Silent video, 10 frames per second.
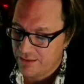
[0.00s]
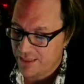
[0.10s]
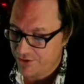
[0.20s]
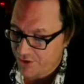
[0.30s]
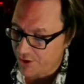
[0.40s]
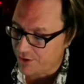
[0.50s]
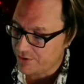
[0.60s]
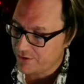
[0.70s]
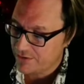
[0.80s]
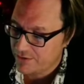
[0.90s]
they
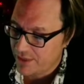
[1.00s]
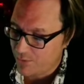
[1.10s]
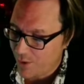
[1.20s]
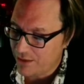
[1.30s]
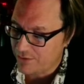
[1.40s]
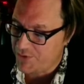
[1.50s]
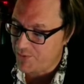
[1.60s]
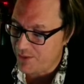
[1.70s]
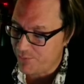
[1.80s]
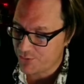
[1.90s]
turned and welcomed
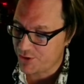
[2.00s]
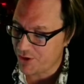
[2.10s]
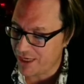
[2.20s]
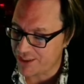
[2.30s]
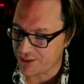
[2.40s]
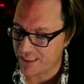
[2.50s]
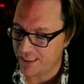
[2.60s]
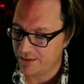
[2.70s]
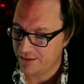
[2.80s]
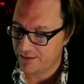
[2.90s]
me most graciously,